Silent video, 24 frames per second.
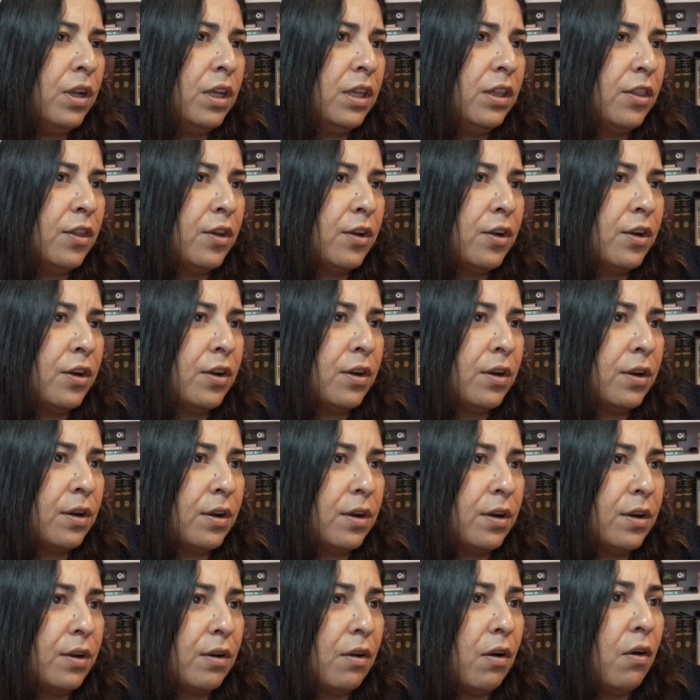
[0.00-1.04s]

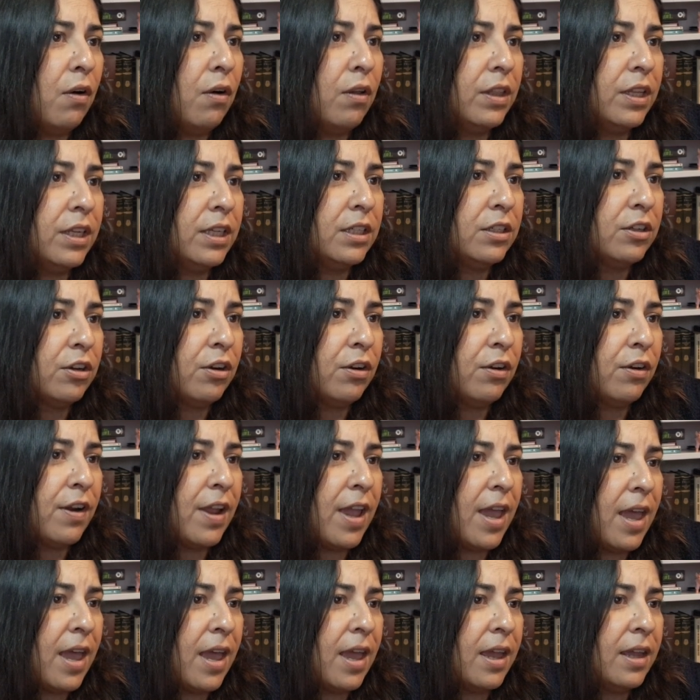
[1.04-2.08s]
either All in Her
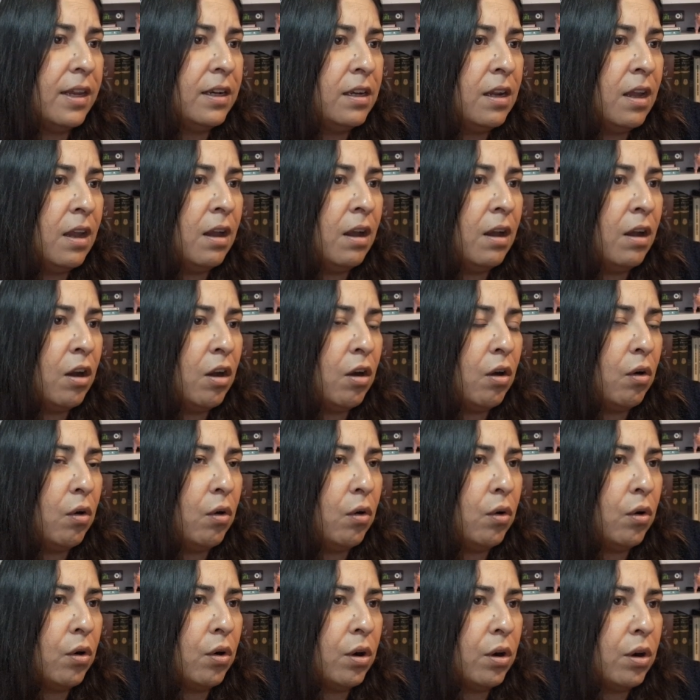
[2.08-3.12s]
Head
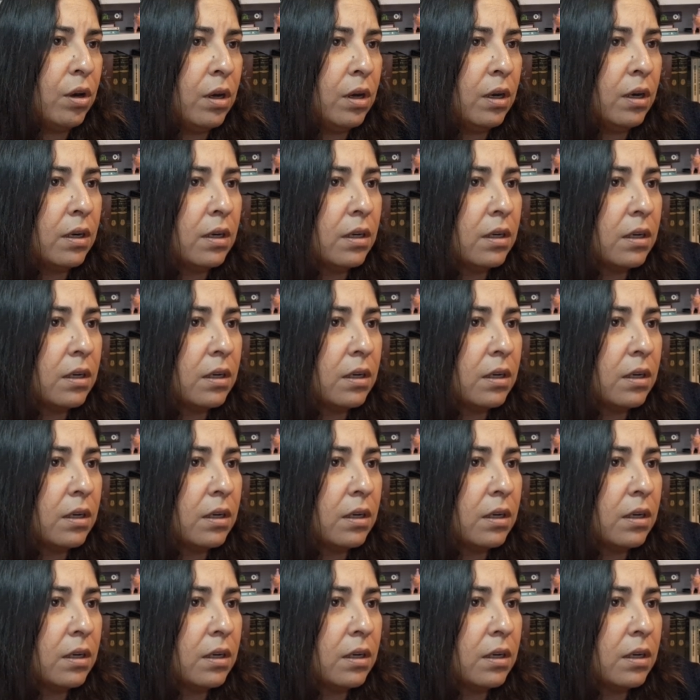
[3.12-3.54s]
or